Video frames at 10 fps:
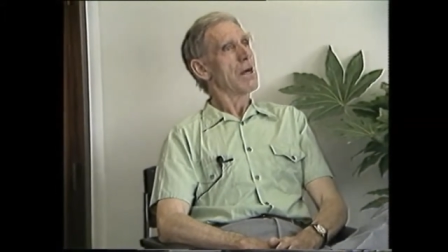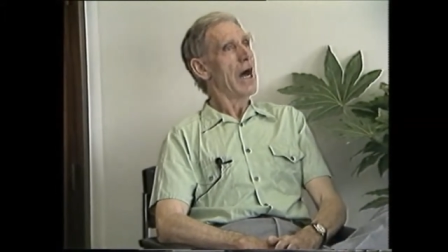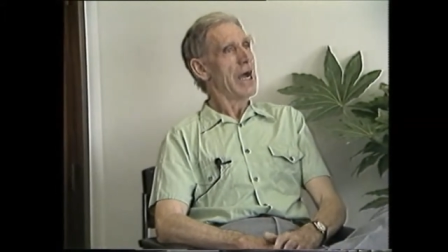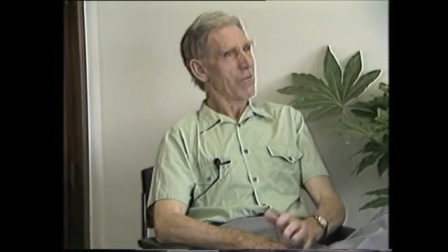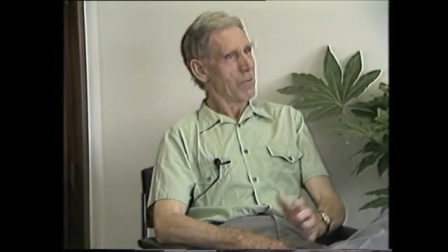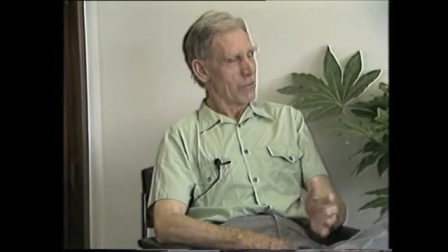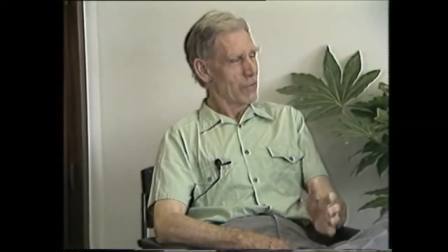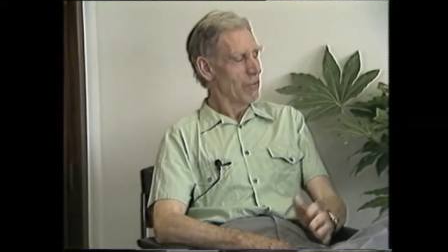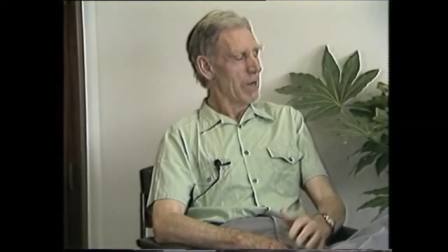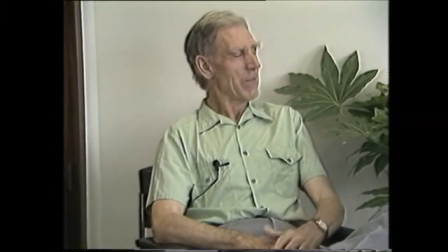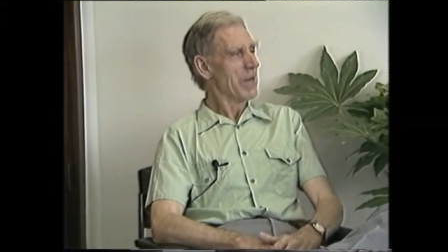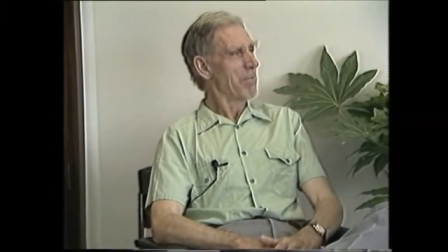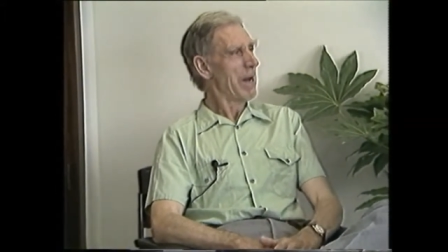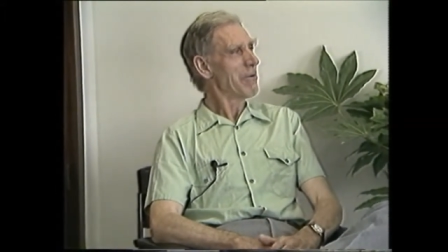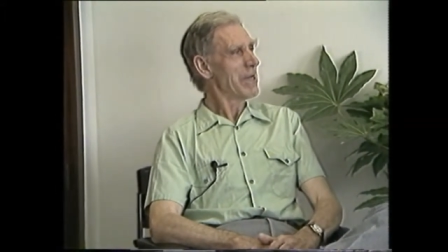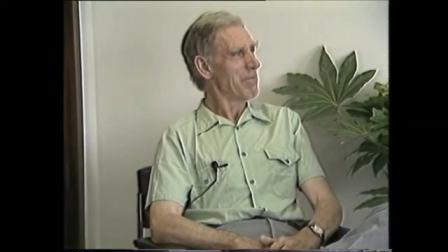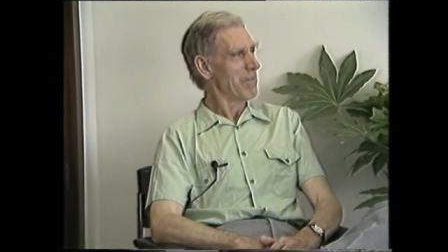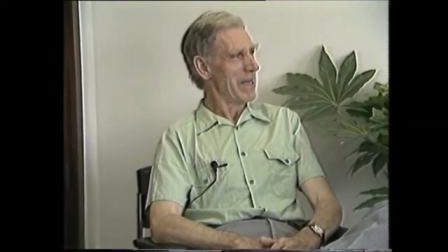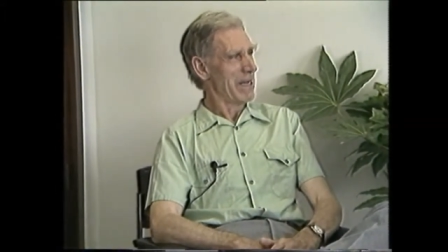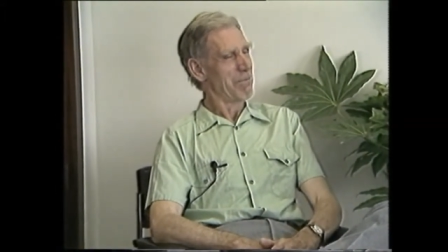I, of course, knew nothing about him
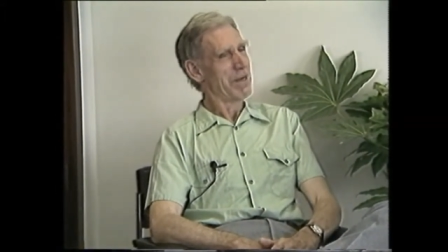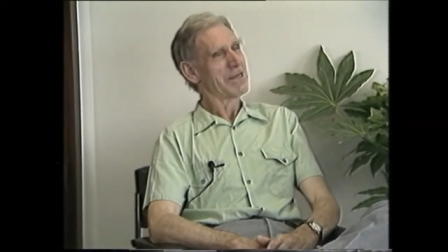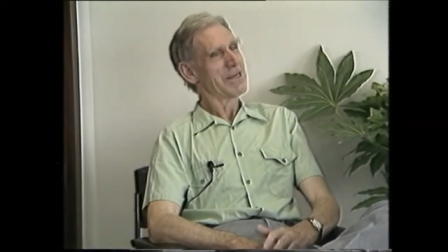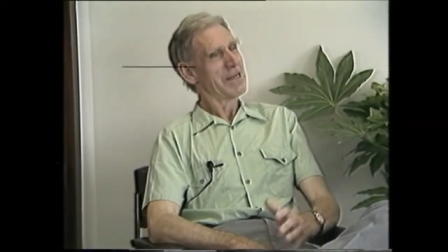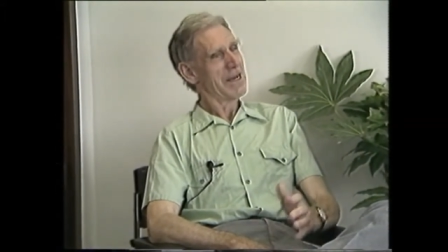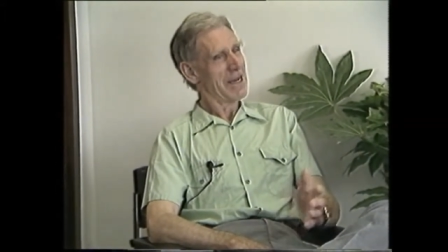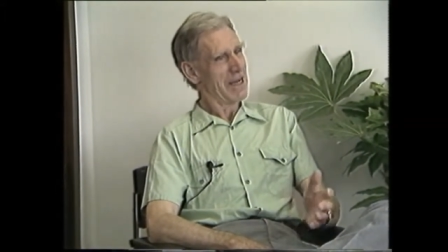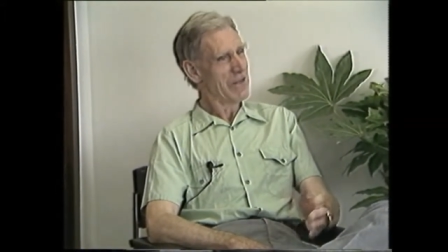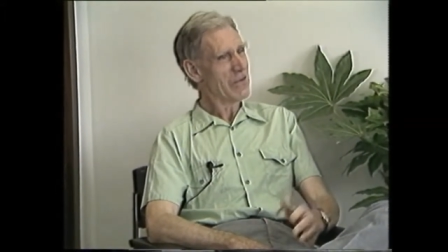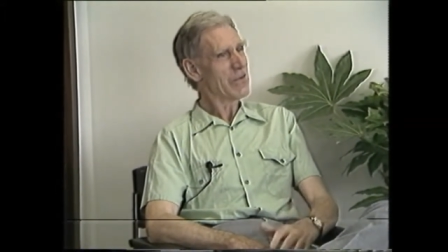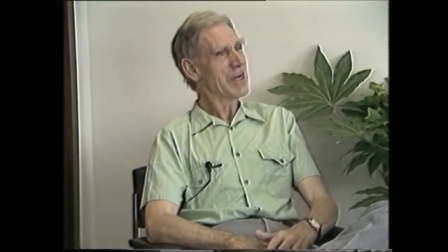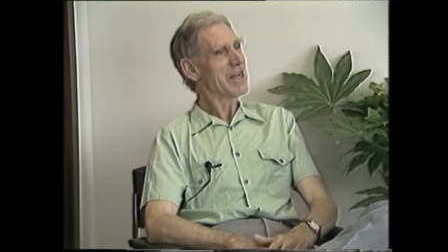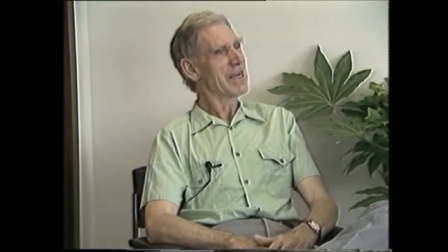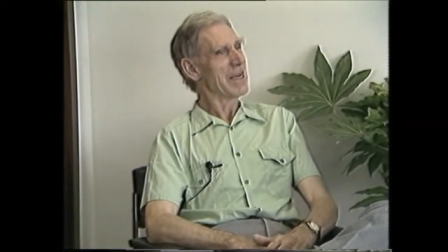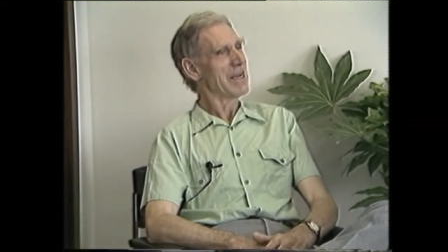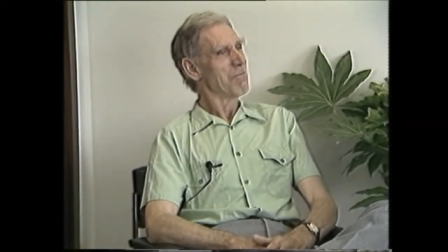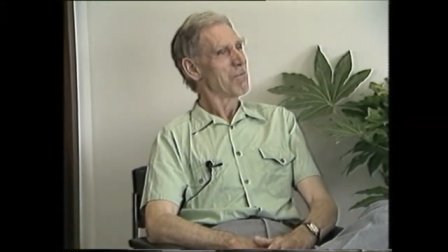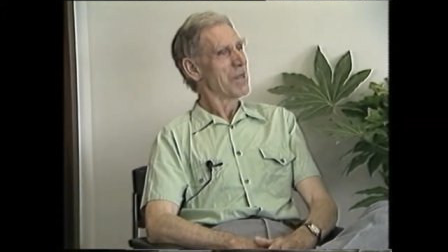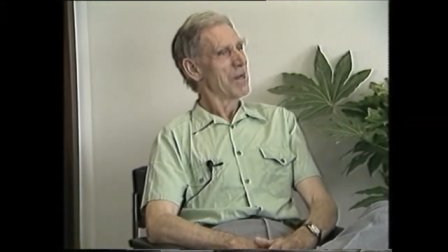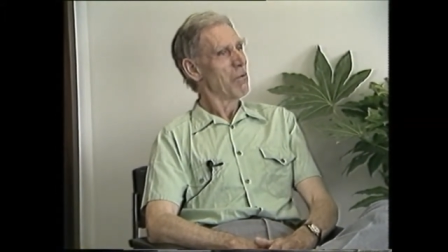then, but mm. this certainly
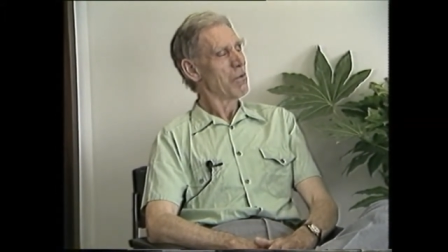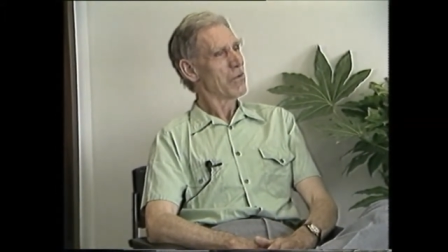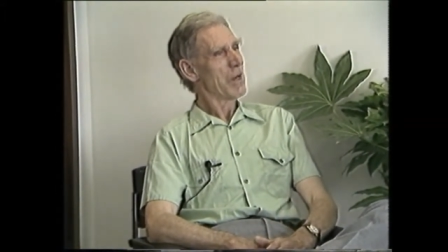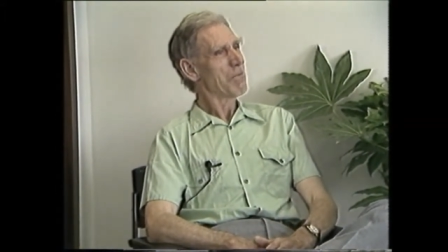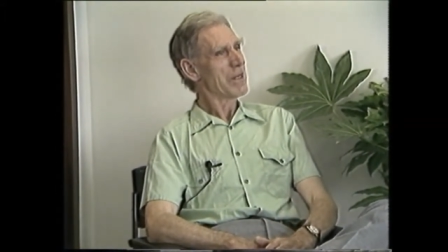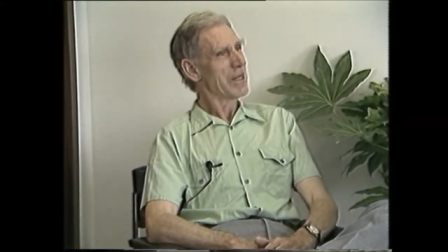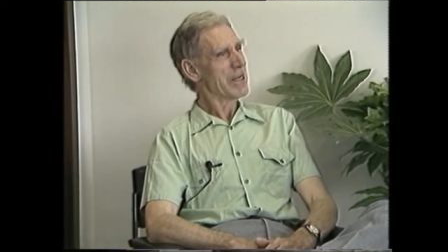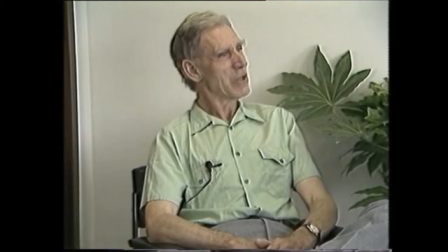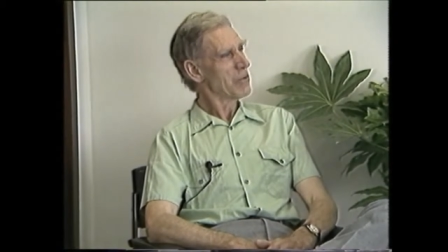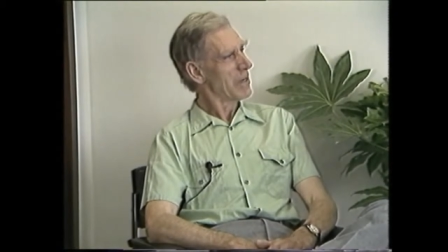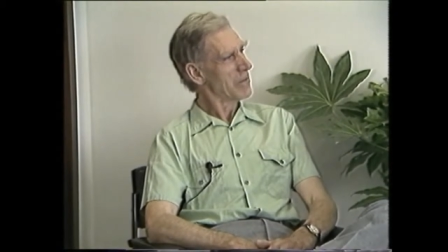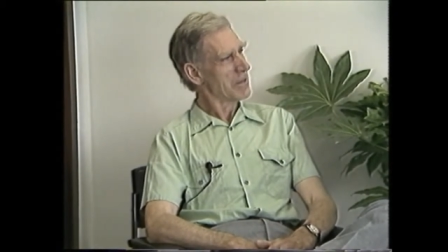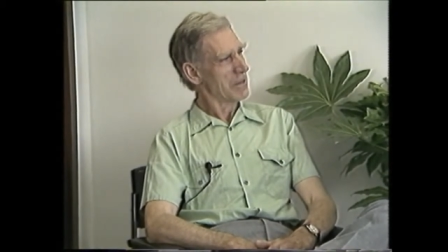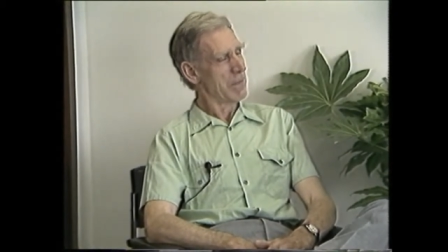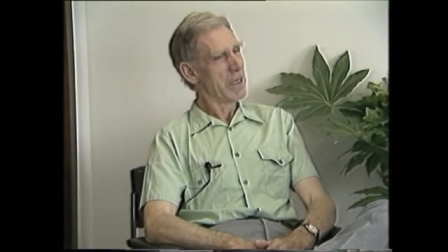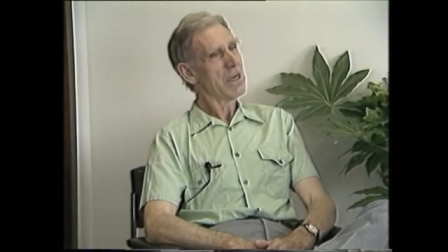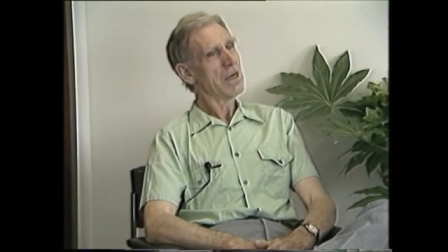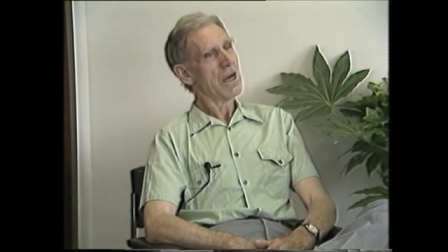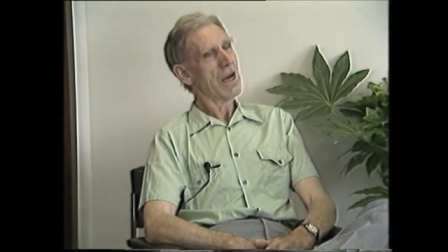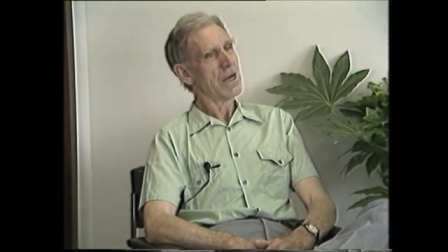was something that interested me,
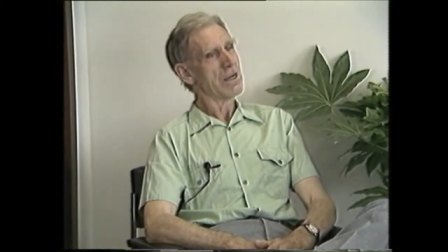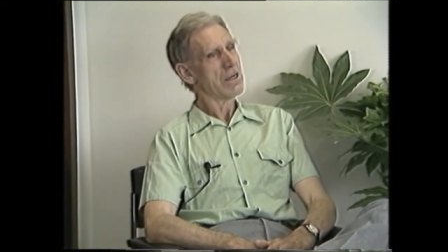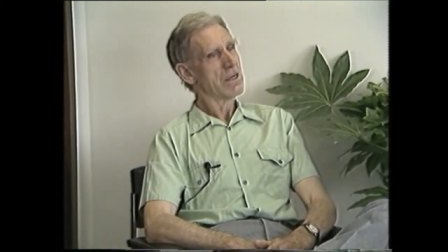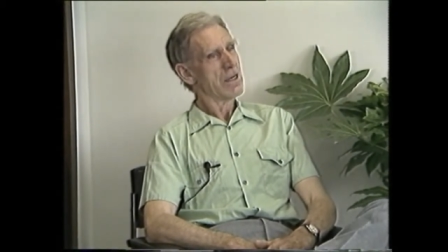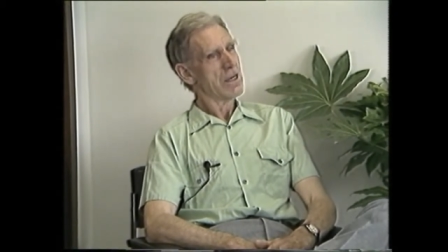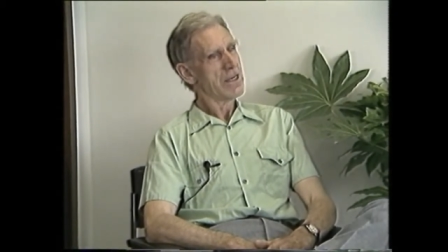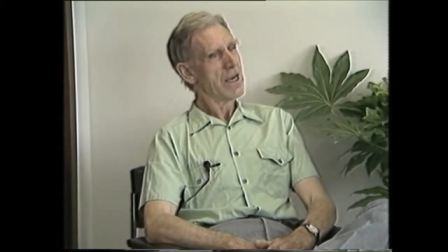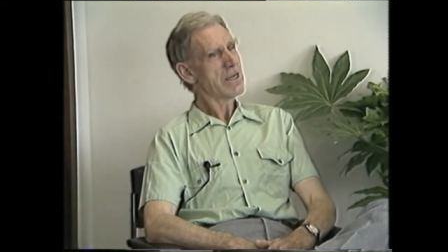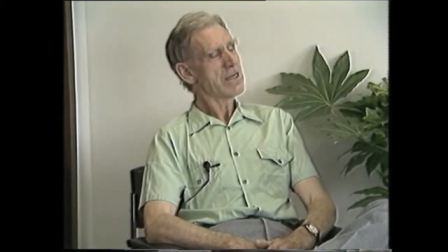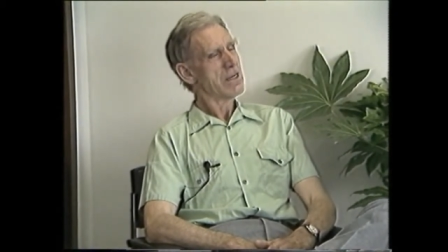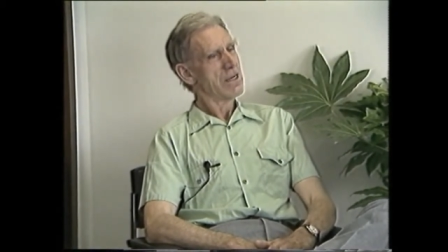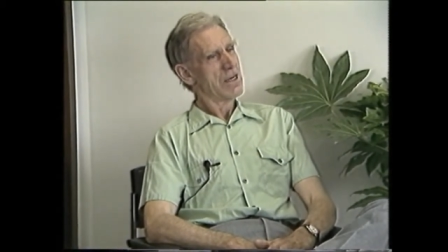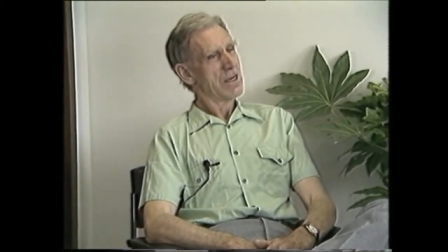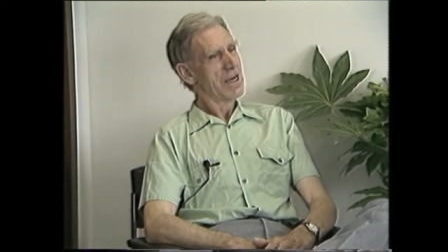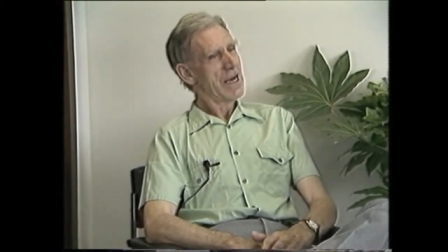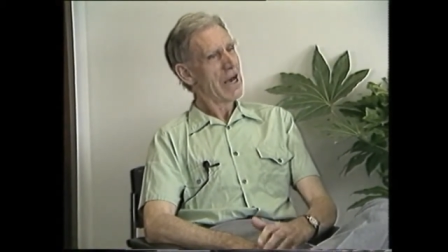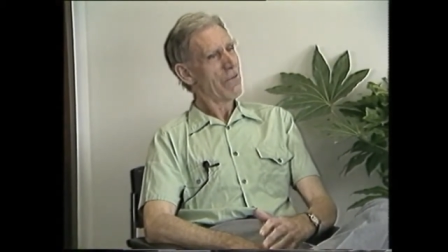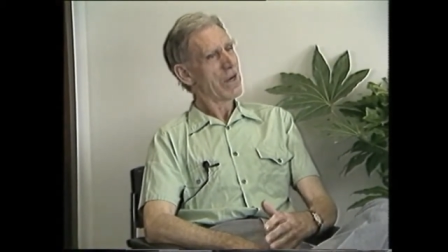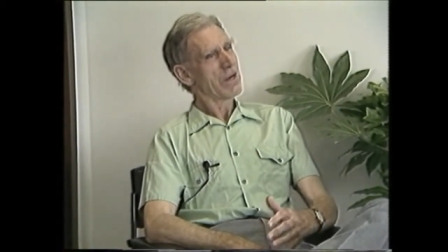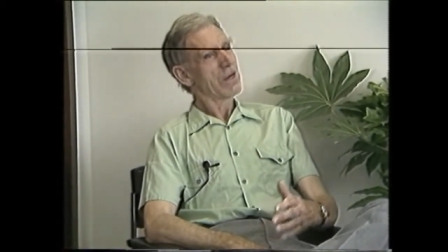and yet,
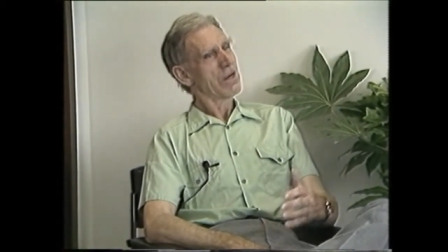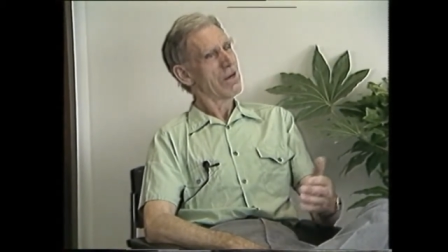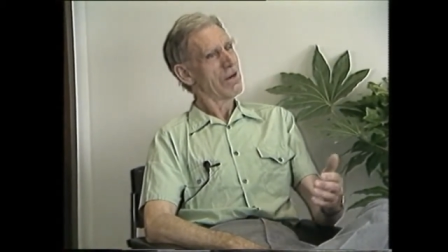having